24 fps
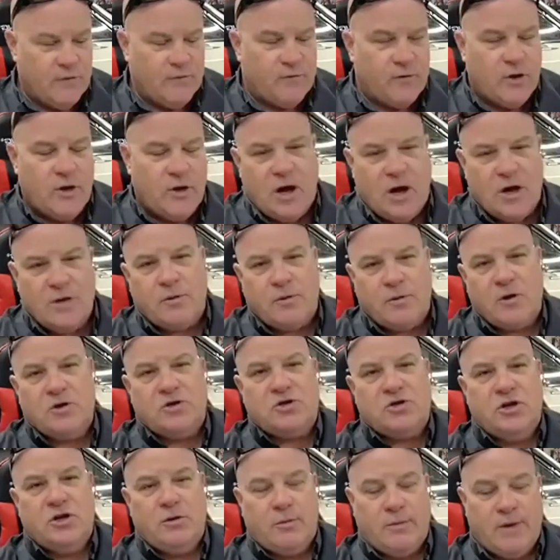young
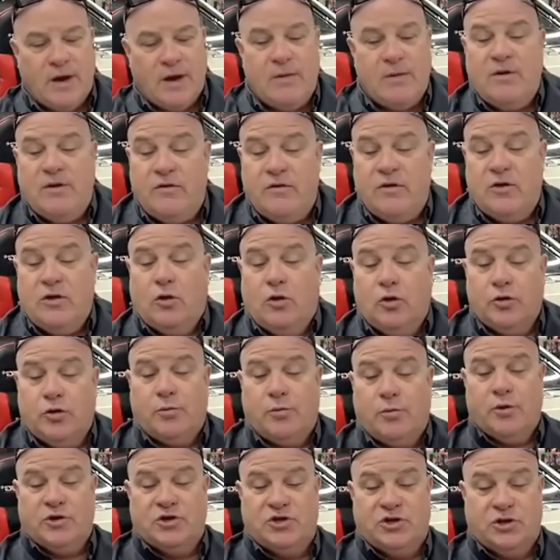person, or maybe even the older
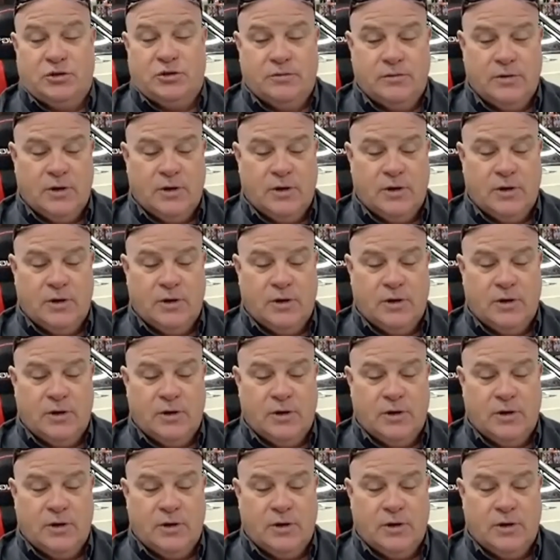person,